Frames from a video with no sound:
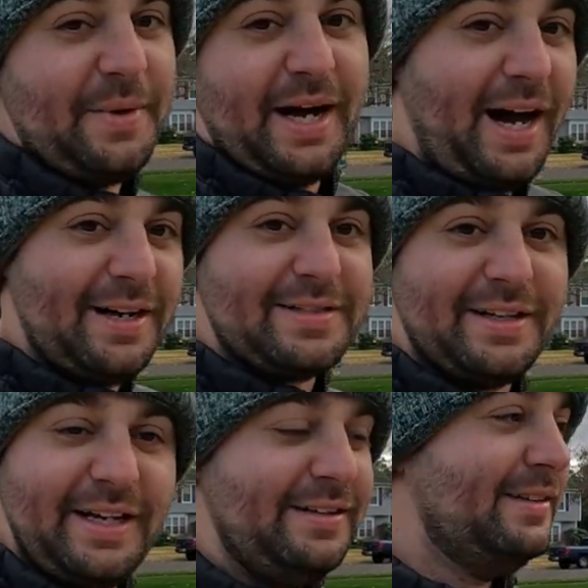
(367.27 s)
And
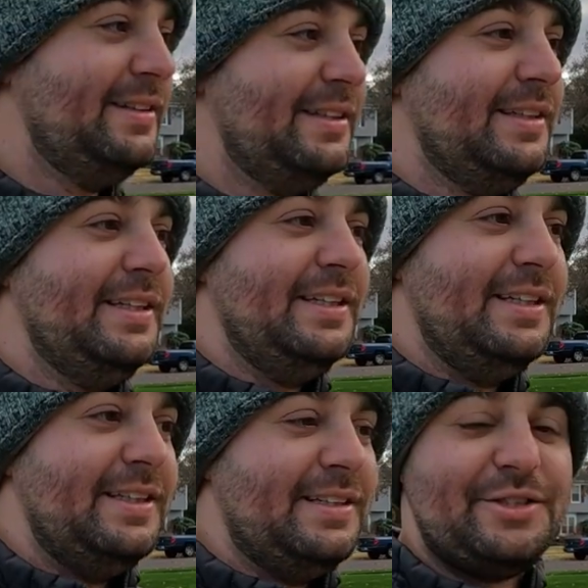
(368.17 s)
honestly,
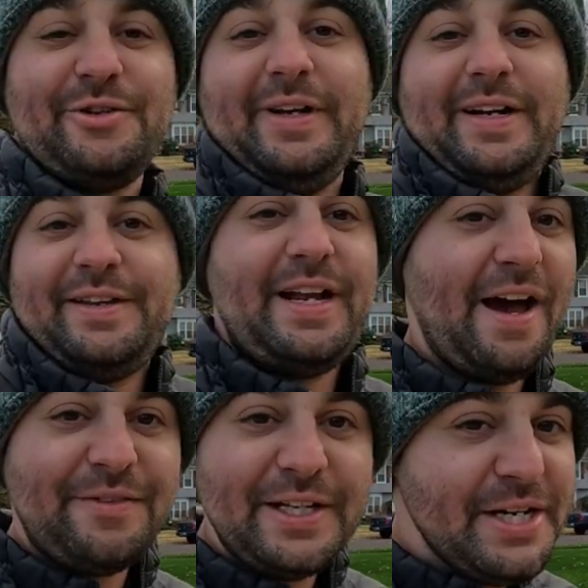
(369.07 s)
there's really nothing you
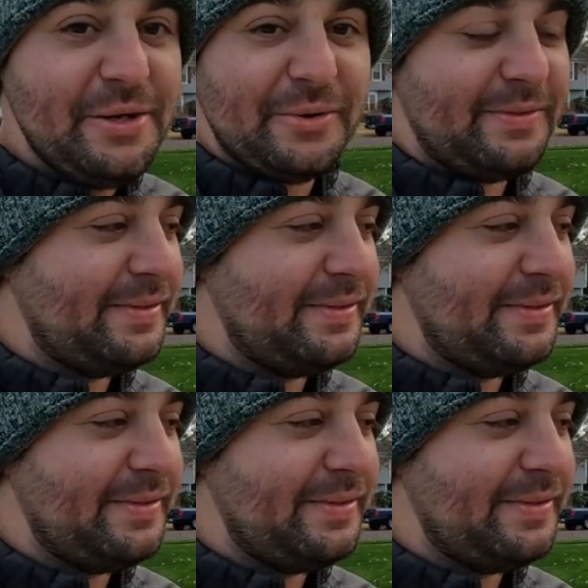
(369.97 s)
have to do.